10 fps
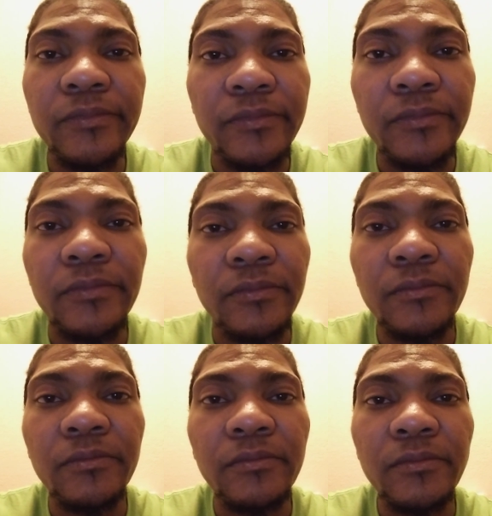
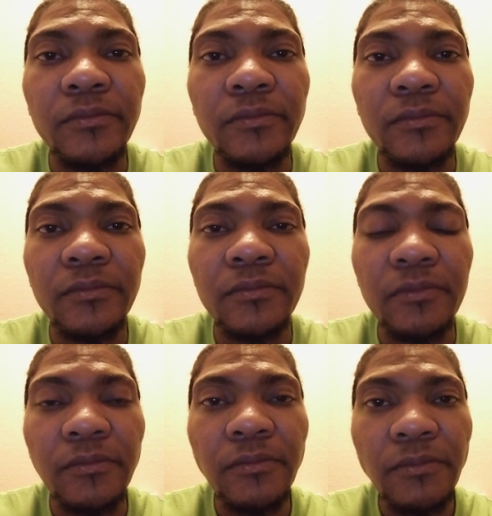
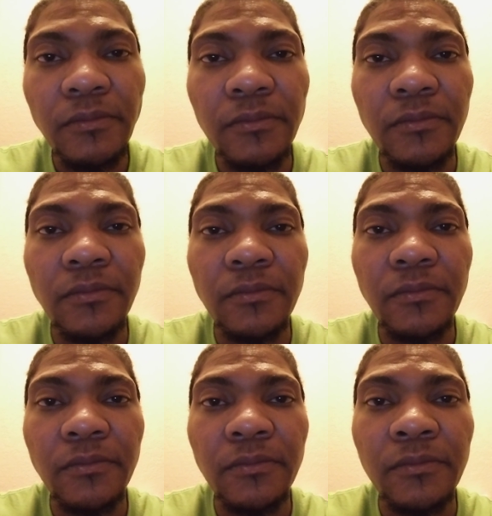
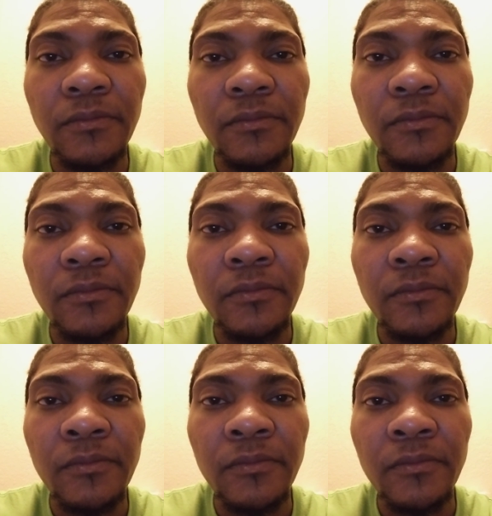
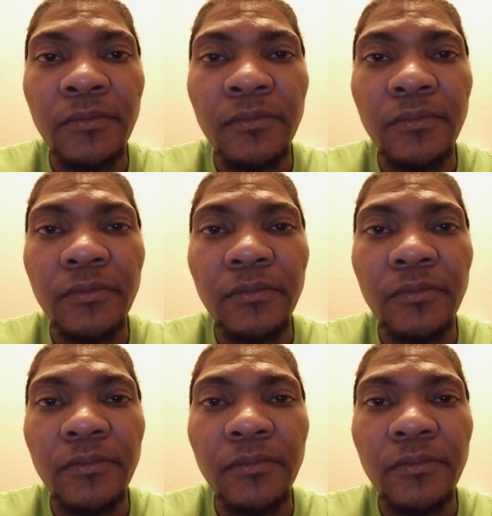(silence)